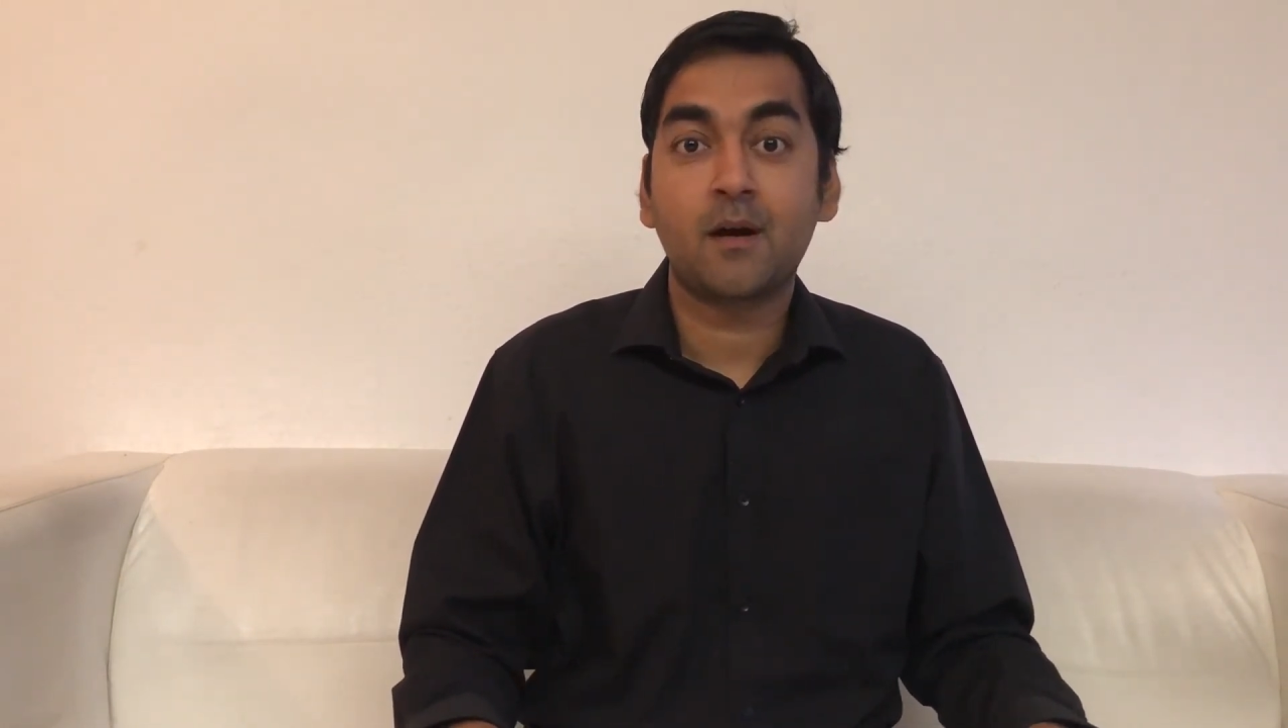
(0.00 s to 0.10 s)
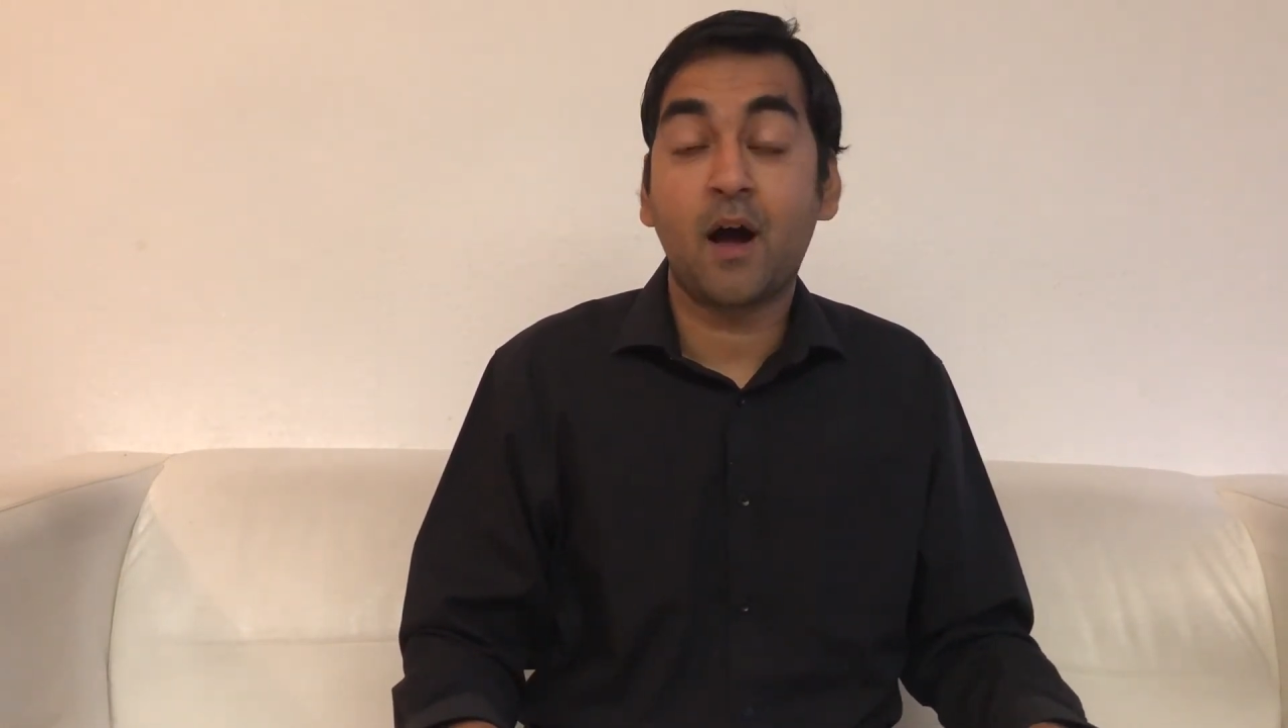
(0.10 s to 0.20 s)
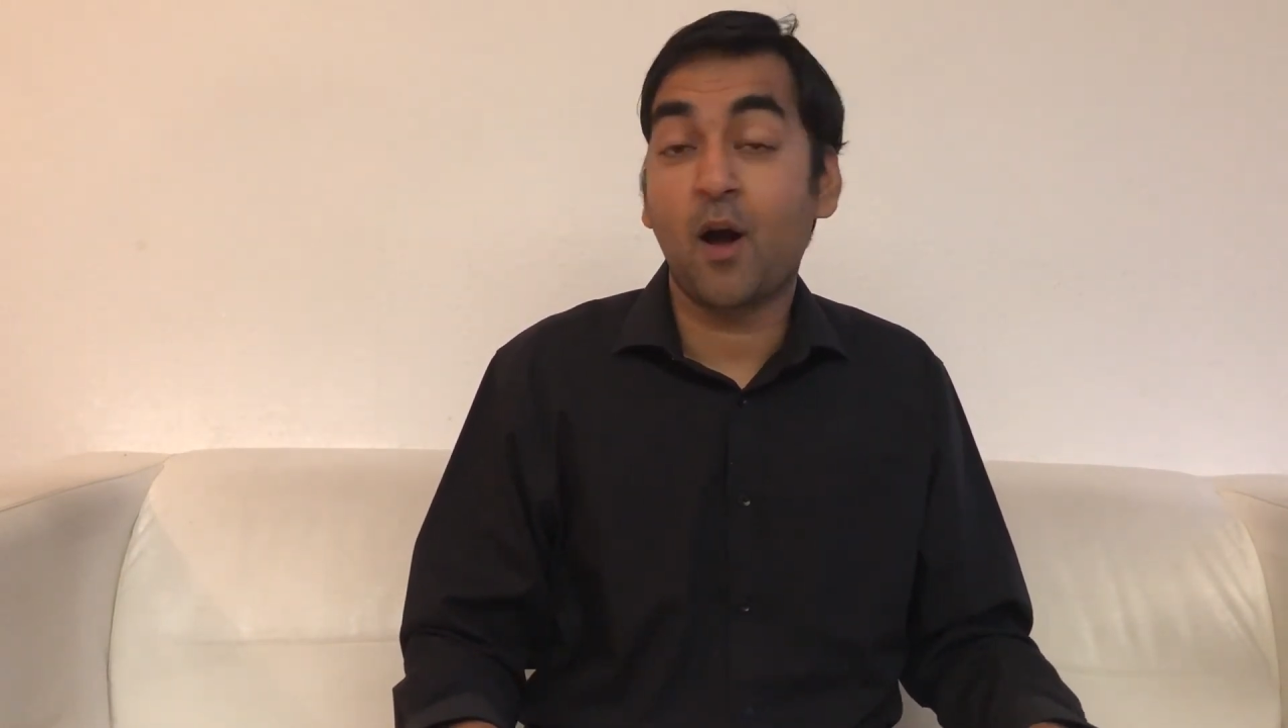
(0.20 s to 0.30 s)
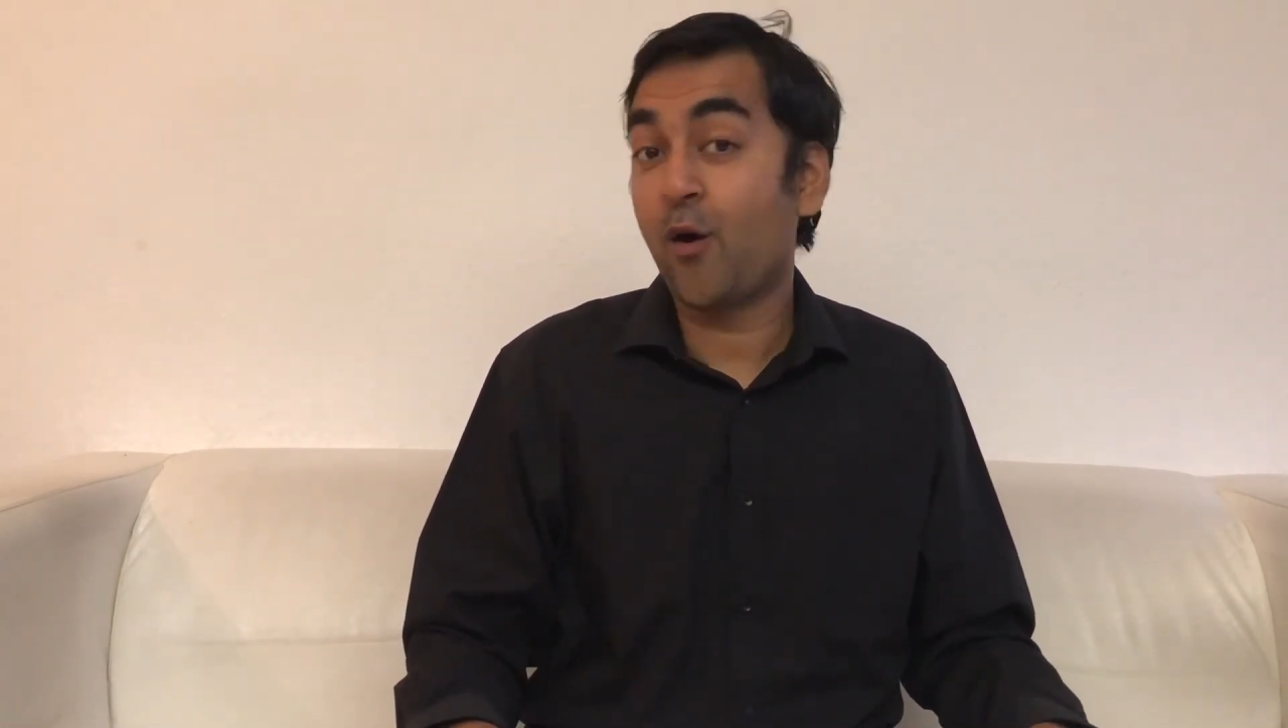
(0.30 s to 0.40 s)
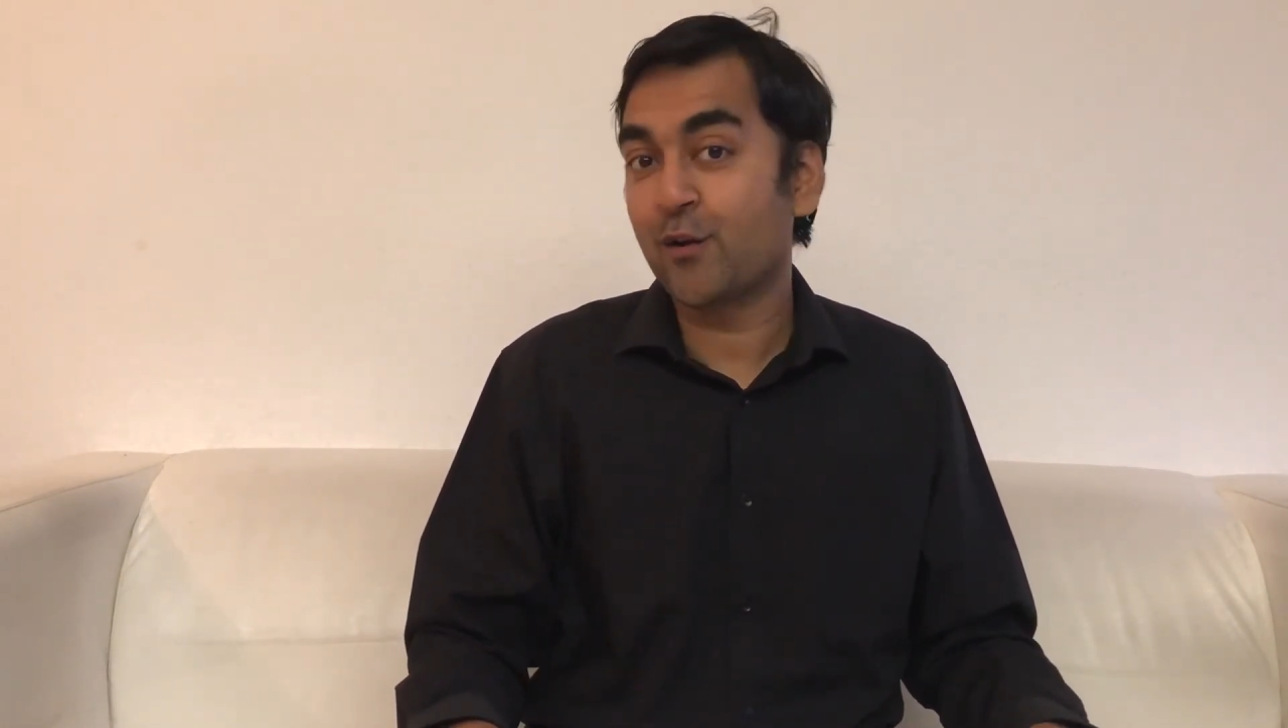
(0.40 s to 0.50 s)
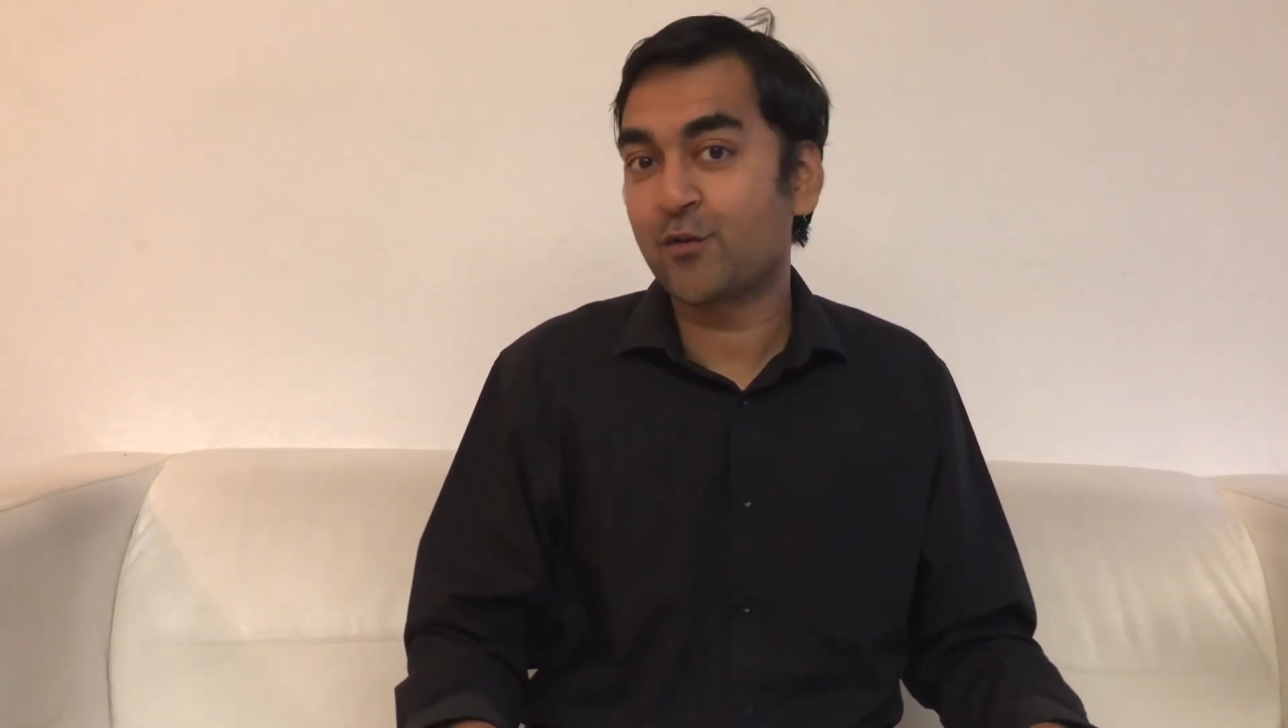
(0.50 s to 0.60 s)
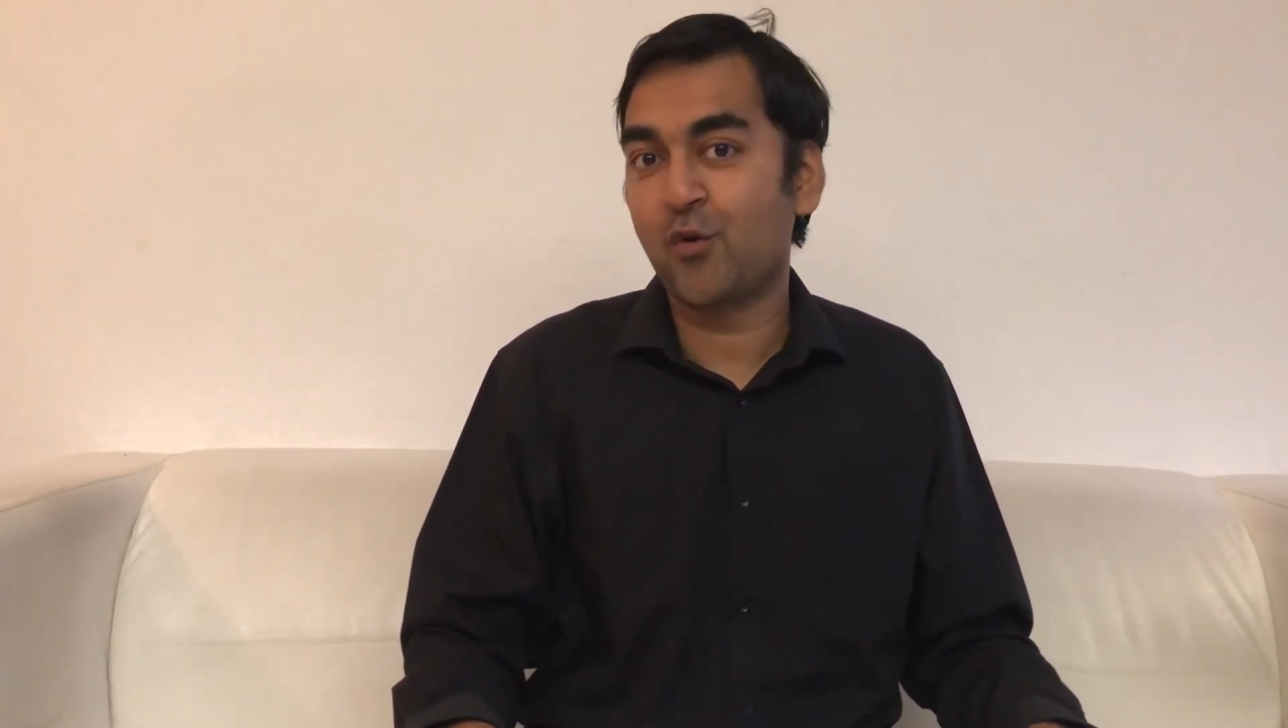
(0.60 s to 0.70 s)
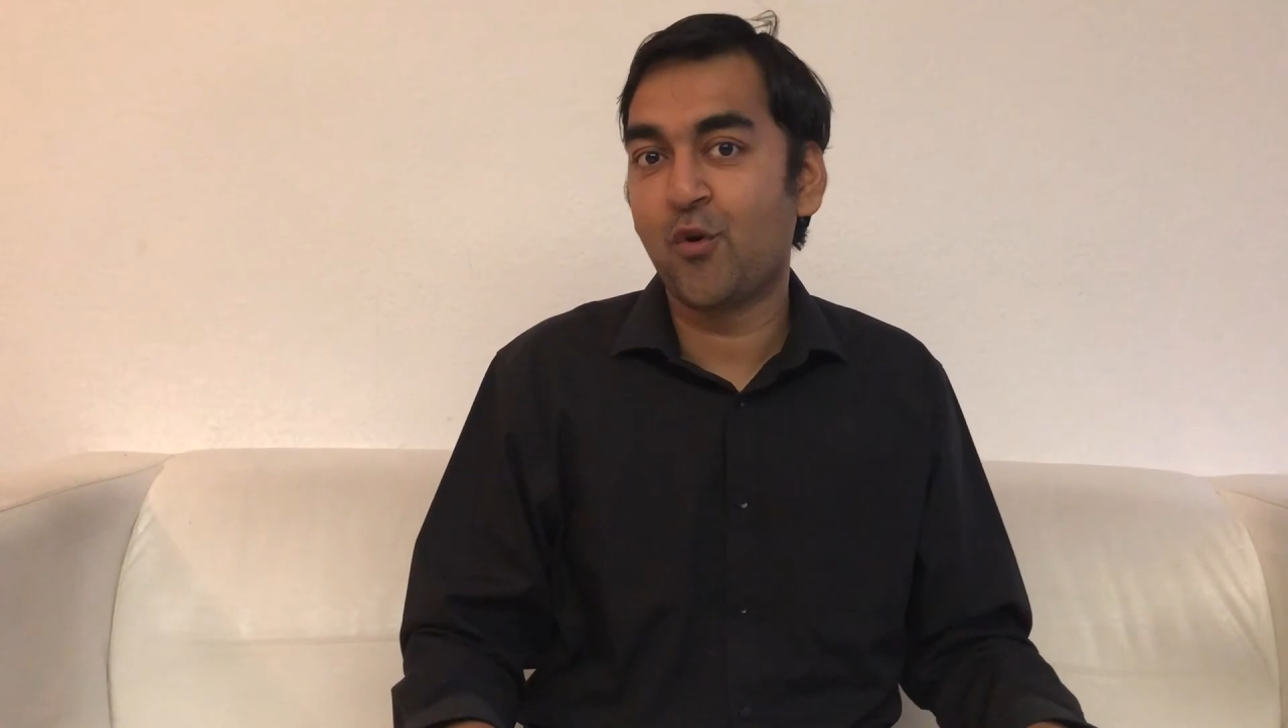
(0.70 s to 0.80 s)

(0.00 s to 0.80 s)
I also